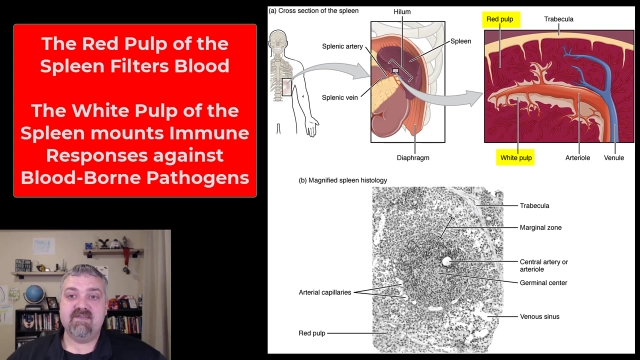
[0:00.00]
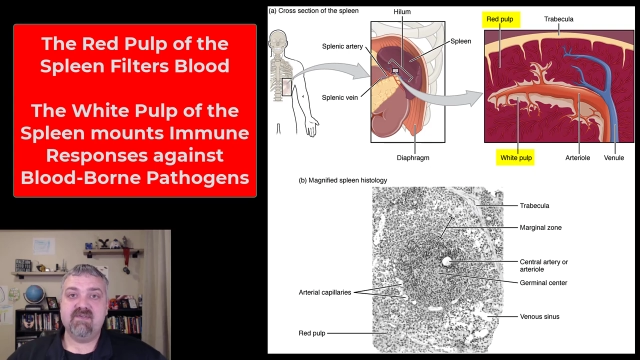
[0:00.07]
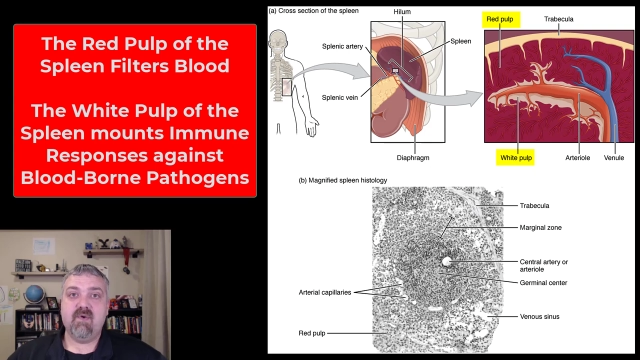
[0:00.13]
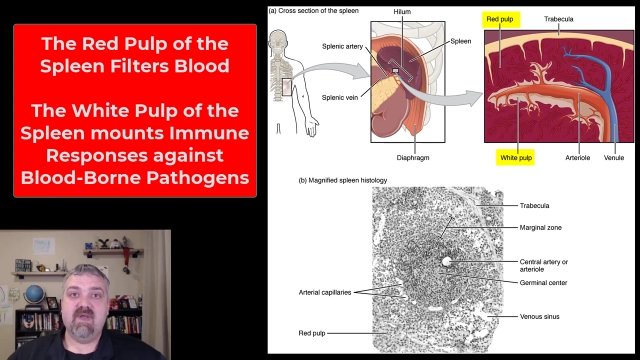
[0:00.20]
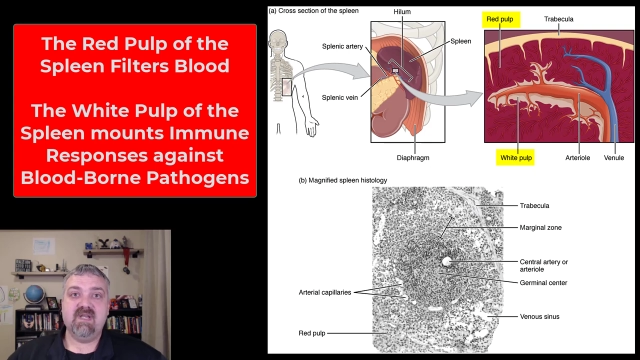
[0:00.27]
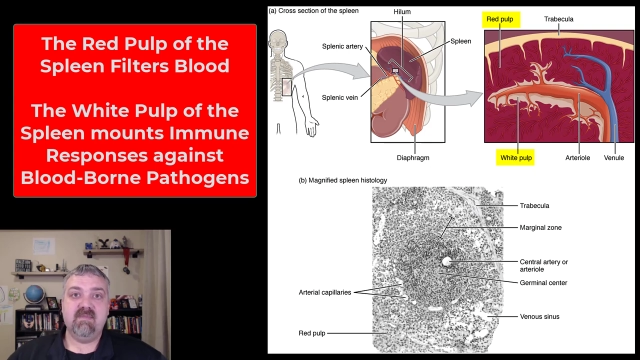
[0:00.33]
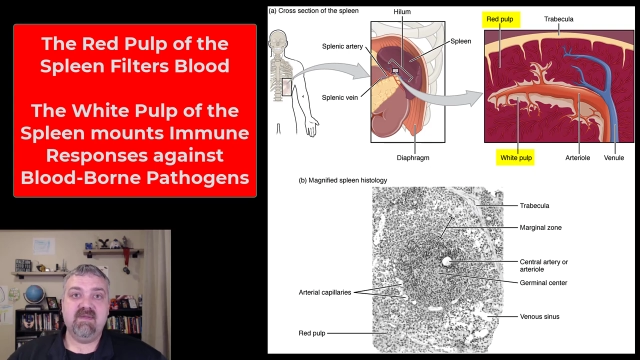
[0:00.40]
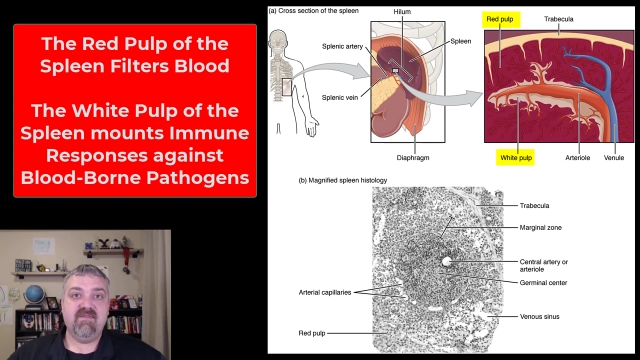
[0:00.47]
and it's
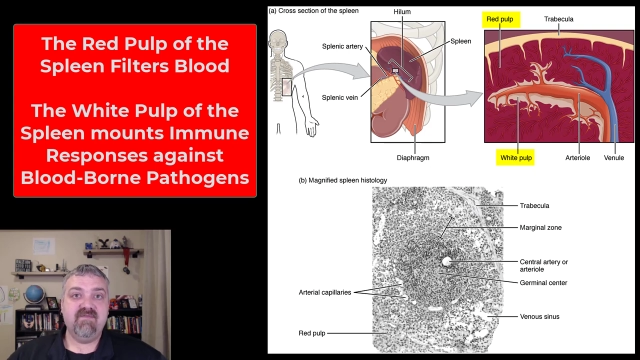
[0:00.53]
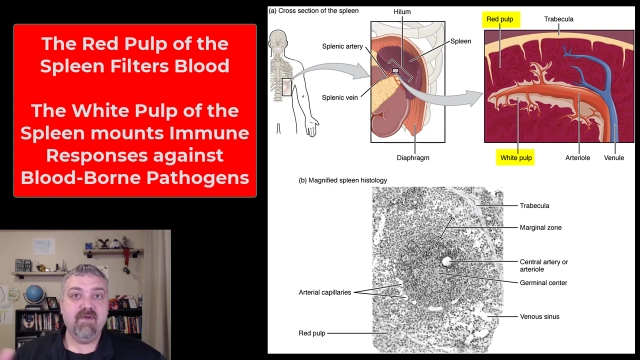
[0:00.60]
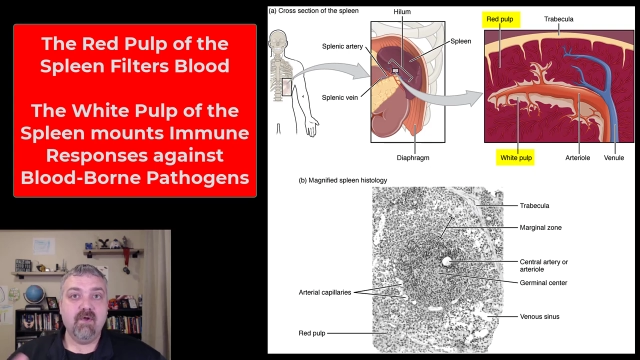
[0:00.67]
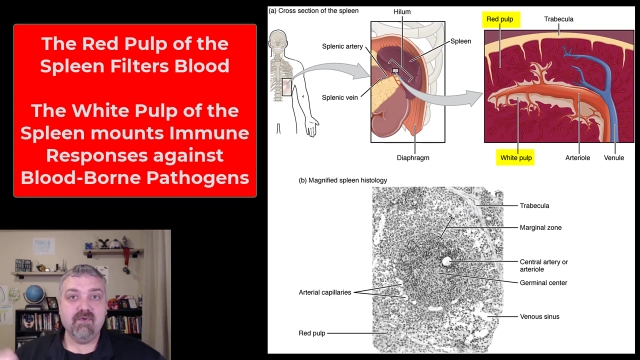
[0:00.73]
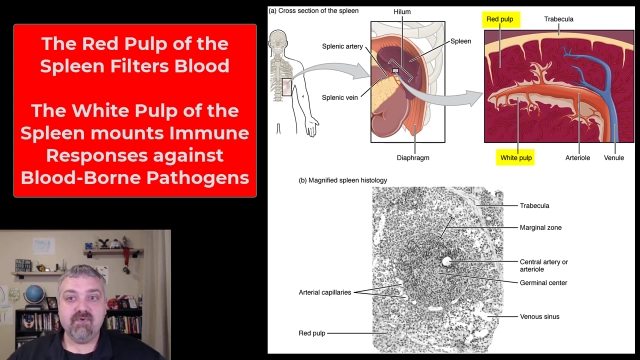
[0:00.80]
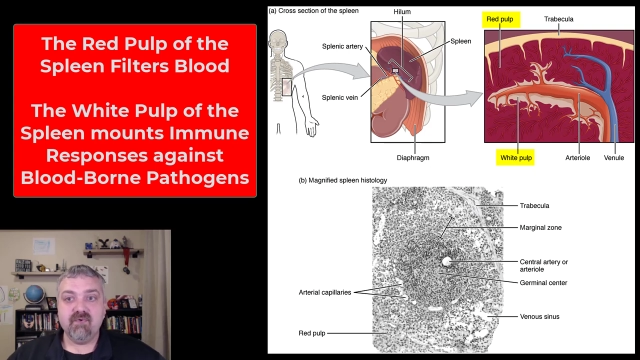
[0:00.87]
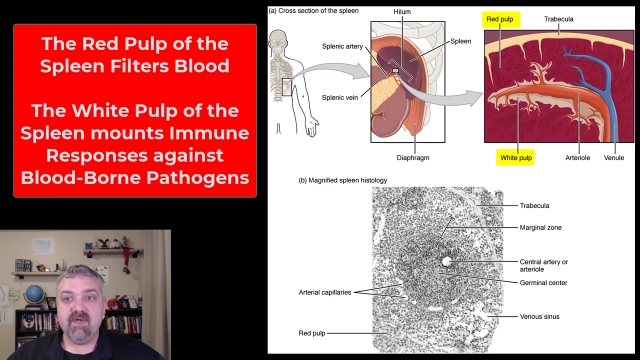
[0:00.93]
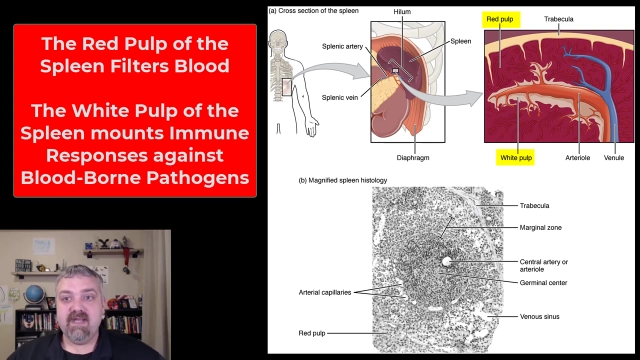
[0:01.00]
going to be
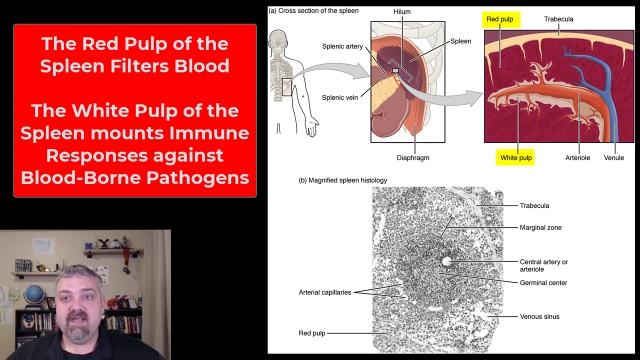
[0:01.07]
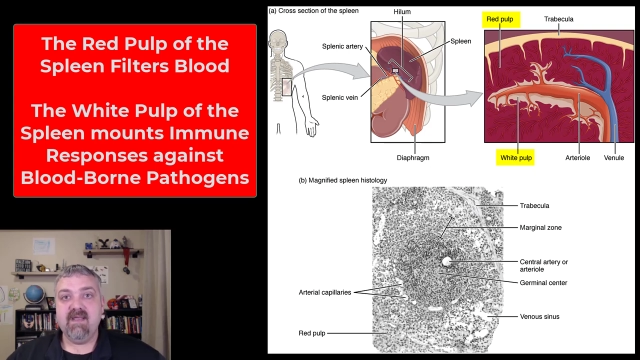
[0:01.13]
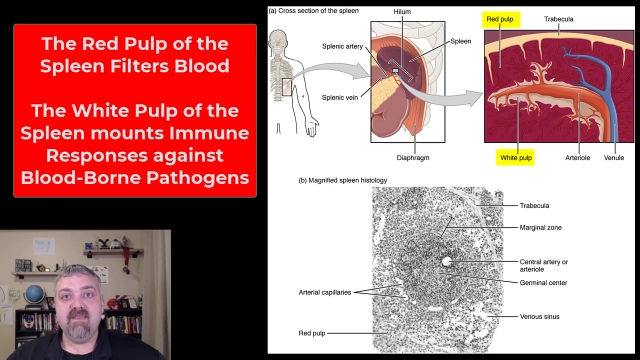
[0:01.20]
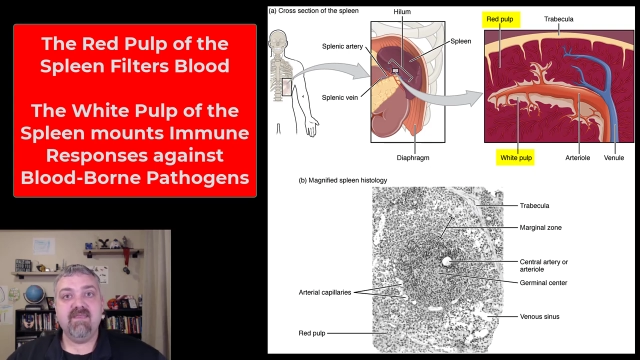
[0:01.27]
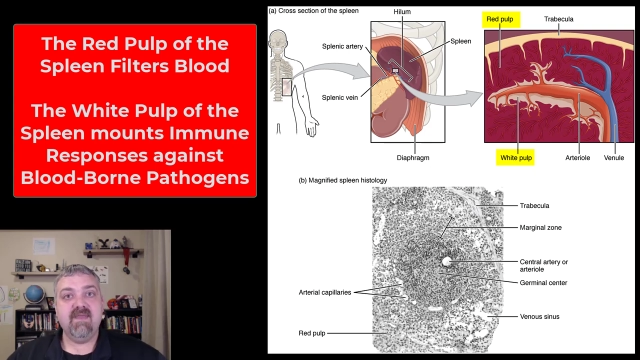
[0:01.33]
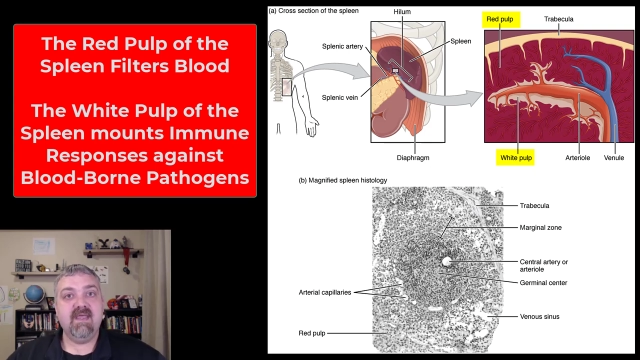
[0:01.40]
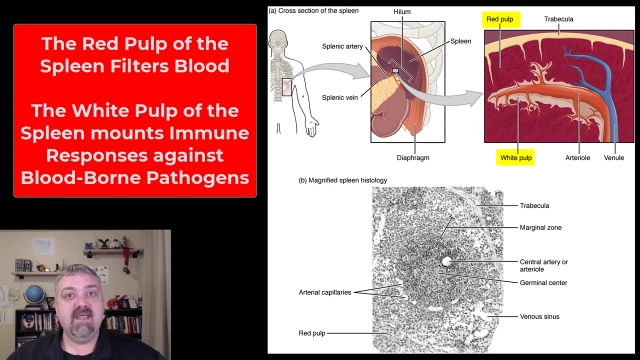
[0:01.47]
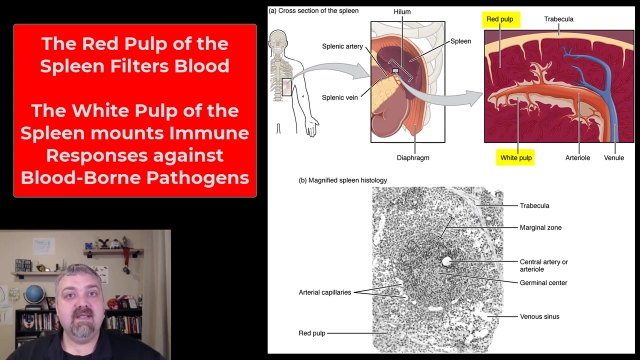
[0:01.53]

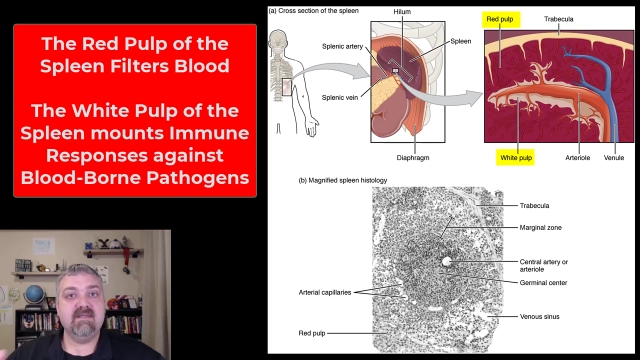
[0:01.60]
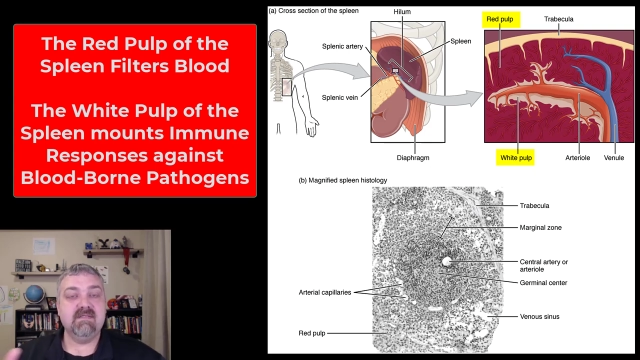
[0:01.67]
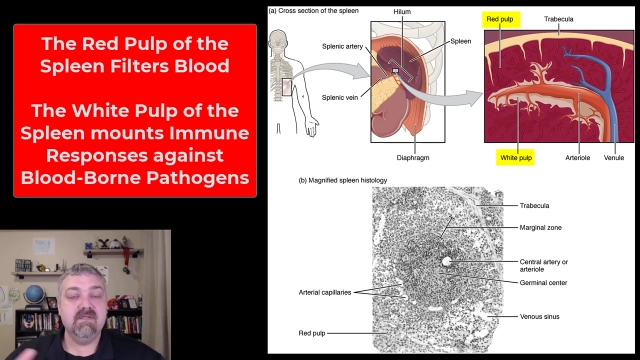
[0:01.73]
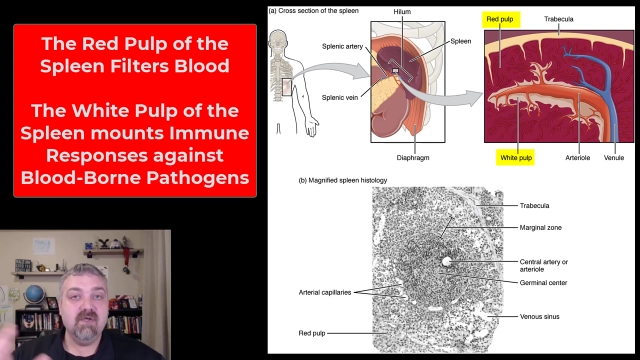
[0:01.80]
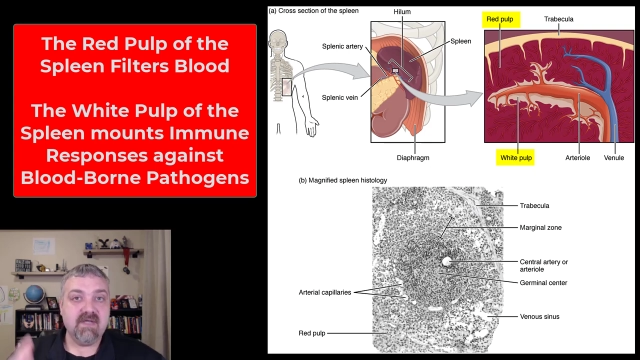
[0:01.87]
filtering things,